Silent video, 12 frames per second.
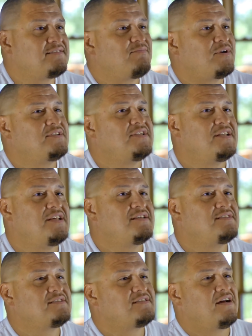
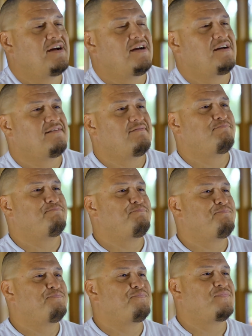Martinez. I
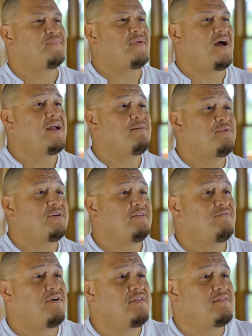am a
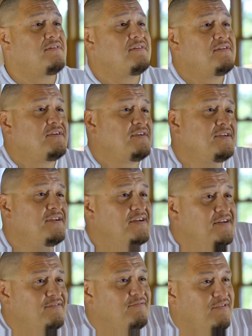father
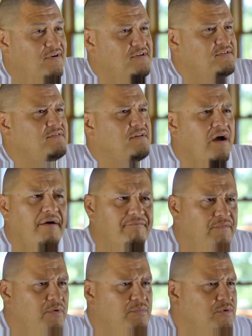first and
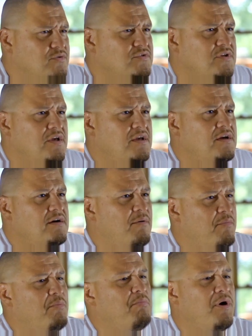foremost.
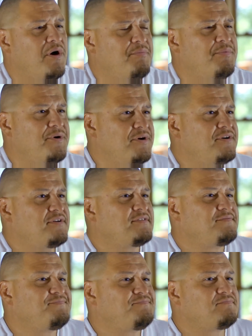I'm a barber.
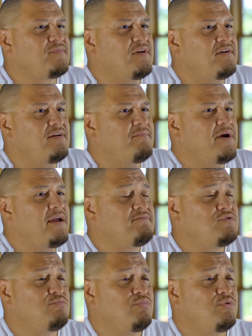I have
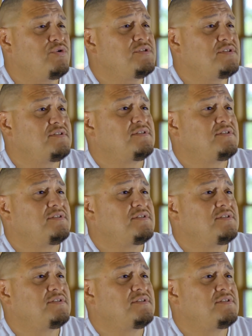2 boys.